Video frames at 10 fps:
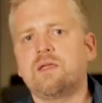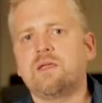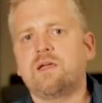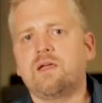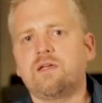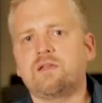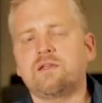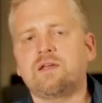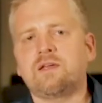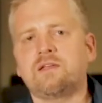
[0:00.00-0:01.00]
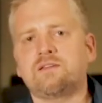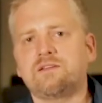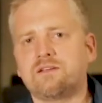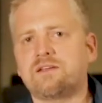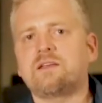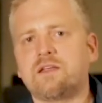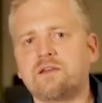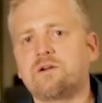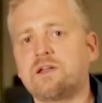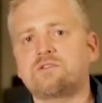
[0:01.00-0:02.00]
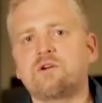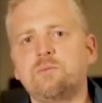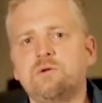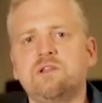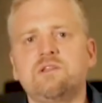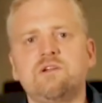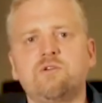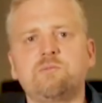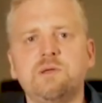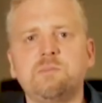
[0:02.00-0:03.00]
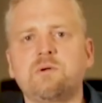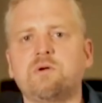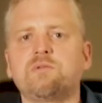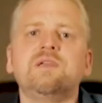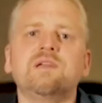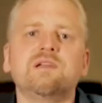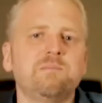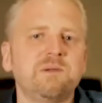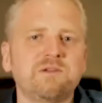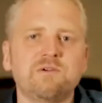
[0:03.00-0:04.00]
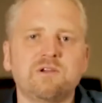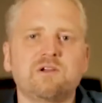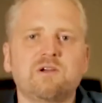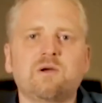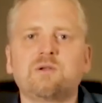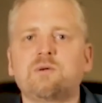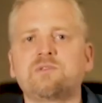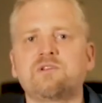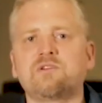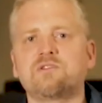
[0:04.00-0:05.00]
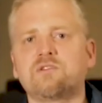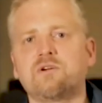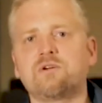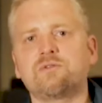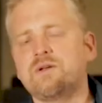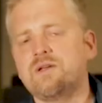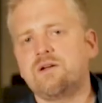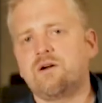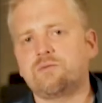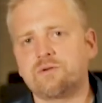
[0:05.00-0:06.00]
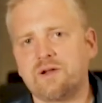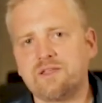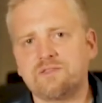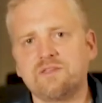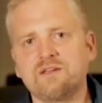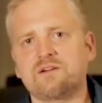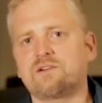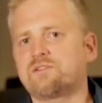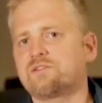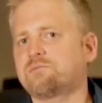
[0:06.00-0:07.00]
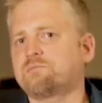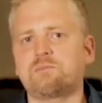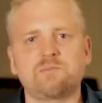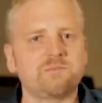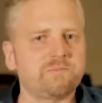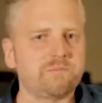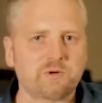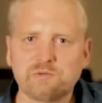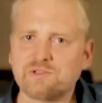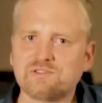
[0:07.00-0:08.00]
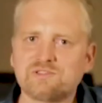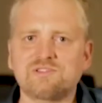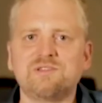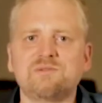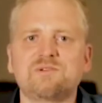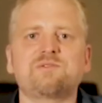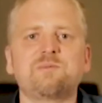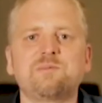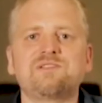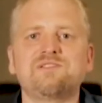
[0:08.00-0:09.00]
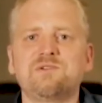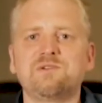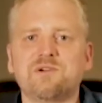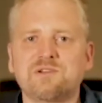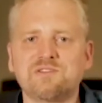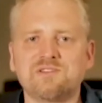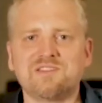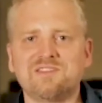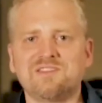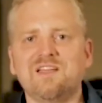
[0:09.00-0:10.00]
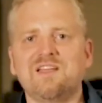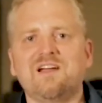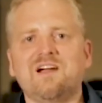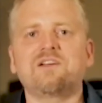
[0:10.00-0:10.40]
and a great community of people, of early Bitcoin adopters, of great thinkers, professors even from this university are